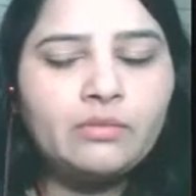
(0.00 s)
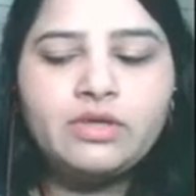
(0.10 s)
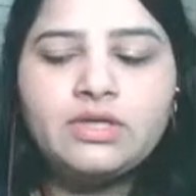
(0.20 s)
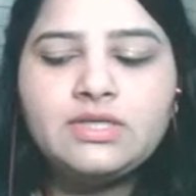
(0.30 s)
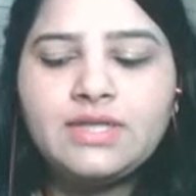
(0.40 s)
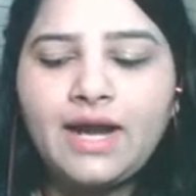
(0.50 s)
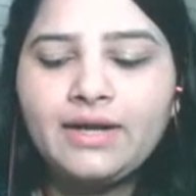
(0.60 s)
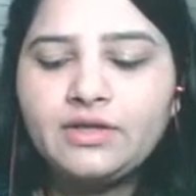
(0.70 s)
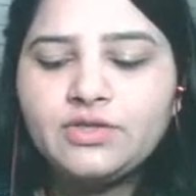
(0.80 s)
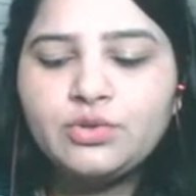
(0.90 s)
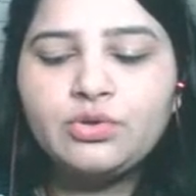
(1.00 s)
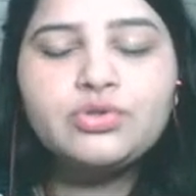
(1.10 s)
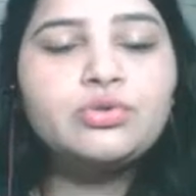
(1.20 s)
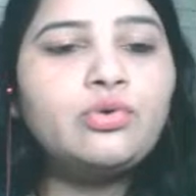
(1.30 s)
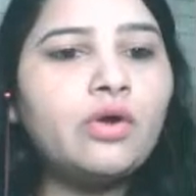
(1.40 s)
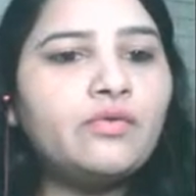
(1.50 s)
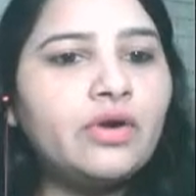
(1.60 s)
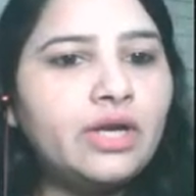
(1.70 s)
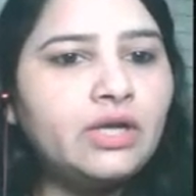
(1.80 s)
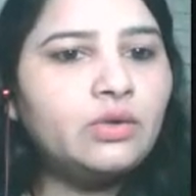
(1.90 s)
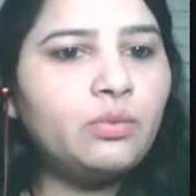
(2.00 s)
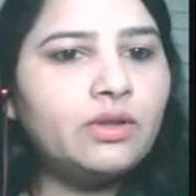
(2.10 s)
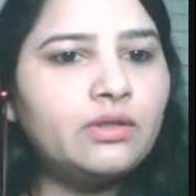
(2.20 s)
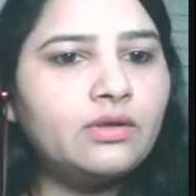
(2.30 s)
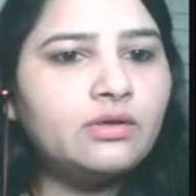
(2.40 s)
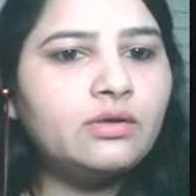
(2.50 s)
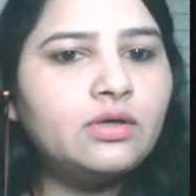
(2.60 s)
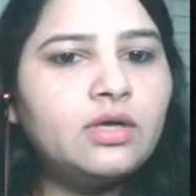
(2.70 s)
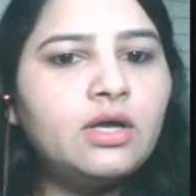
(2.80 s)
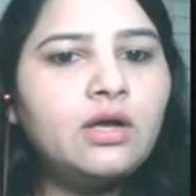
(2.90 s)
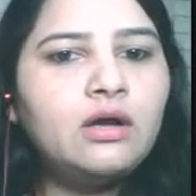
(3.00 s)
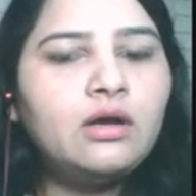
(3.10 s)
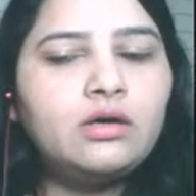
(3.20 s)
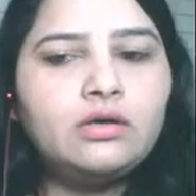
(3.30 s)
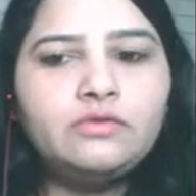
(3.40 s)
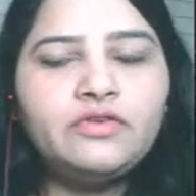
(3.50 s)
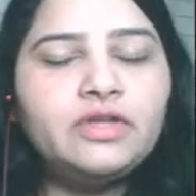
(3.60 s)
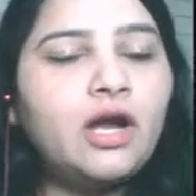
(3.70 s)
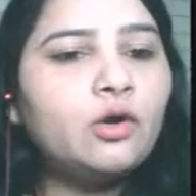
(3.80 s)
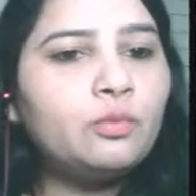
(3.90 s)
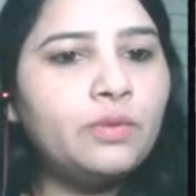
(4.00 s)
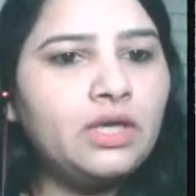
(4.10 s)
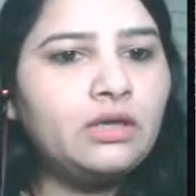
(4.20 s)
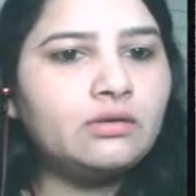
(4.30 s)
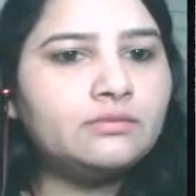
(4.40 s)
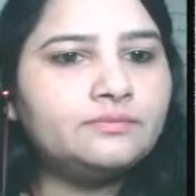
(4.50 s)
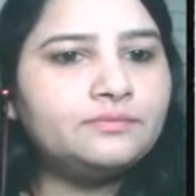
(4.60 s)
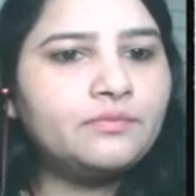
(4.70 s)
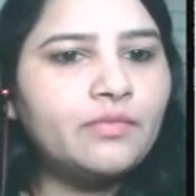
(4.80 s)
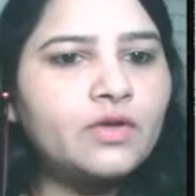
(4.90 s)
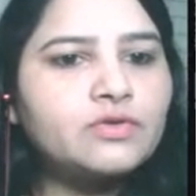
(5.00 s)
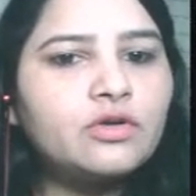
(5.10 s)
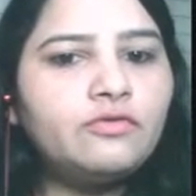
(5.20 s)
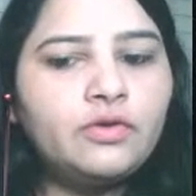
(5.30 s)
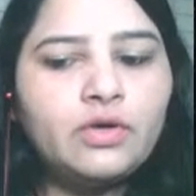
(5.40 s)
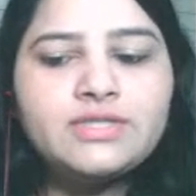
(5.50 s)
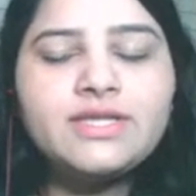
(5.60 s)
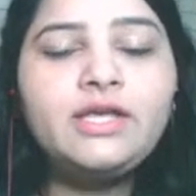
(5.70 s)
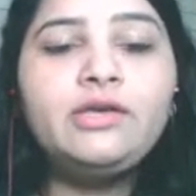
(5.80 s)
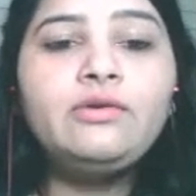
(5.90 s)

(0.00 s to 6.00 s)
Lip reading: because that is going to contradict with our opinion. So if you are saying